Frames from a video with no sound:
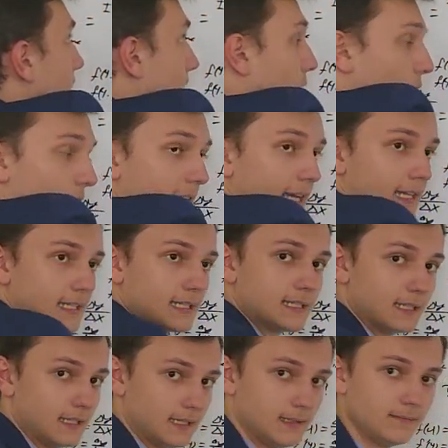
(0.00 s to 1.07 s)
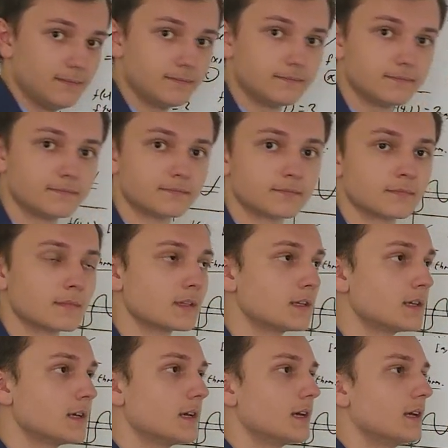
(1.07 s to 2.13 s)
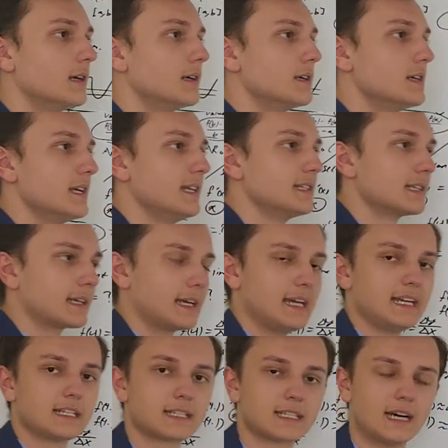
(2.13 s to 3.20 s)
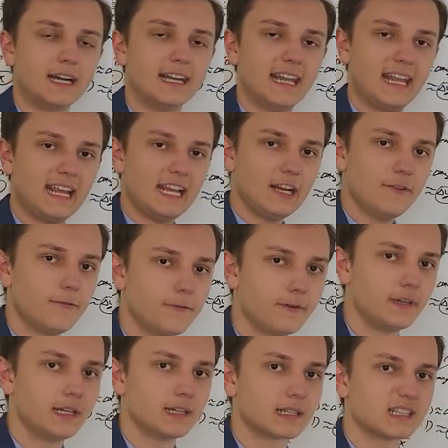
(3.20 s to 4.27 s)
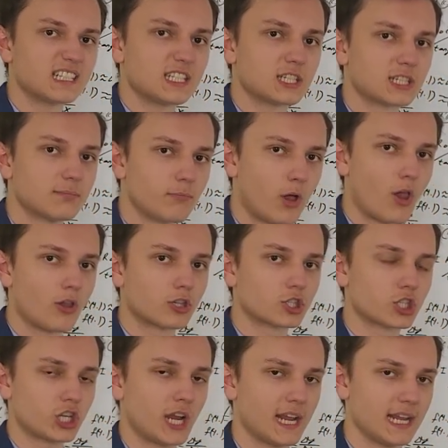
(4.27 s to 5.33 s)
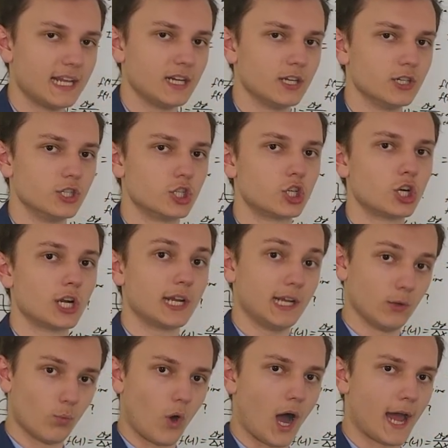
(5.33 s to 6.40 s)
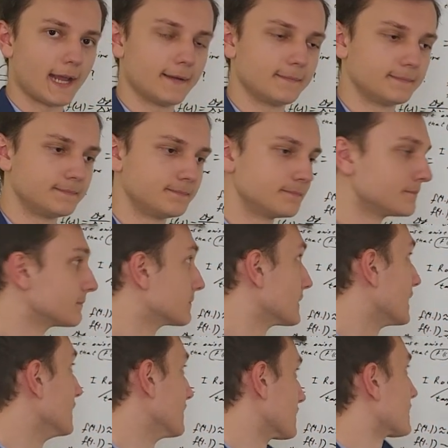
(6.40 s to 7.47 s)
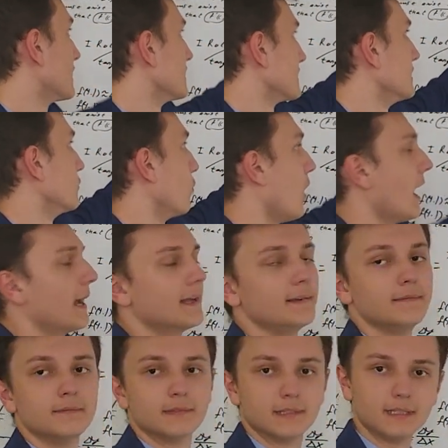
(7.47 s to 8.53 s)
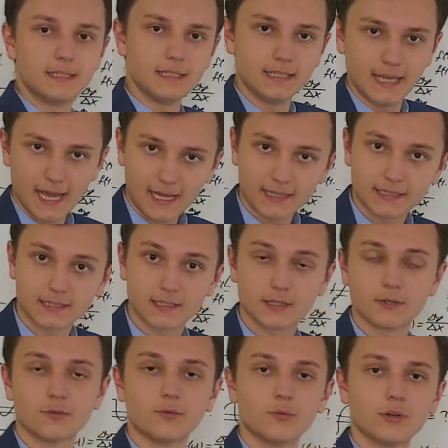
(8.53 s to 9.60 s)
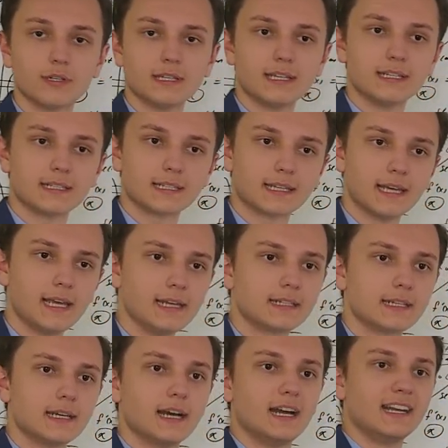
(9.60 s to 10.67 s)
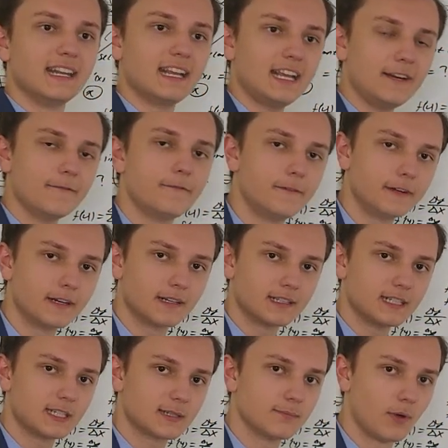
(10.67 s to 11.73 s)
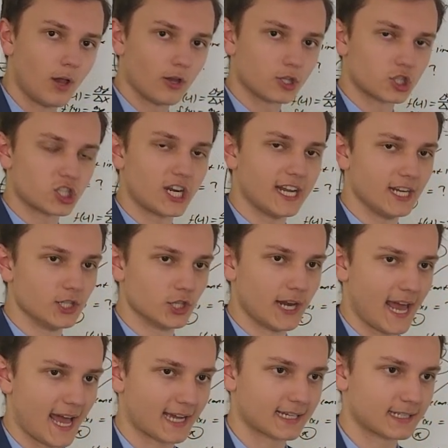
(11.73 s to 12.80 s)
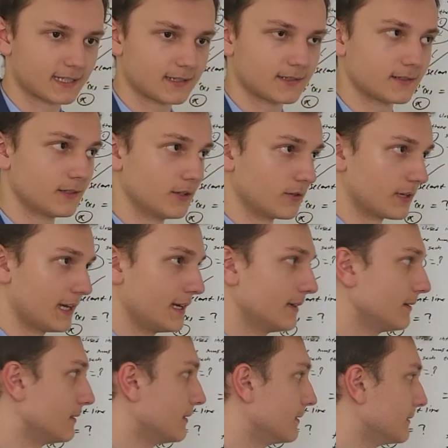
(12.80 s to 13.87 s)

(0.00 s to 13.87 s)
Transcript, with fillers: Lowercase d indicates an infinitely small change in y, in this case in y. dx would indicate an infinitely small change in x, okay?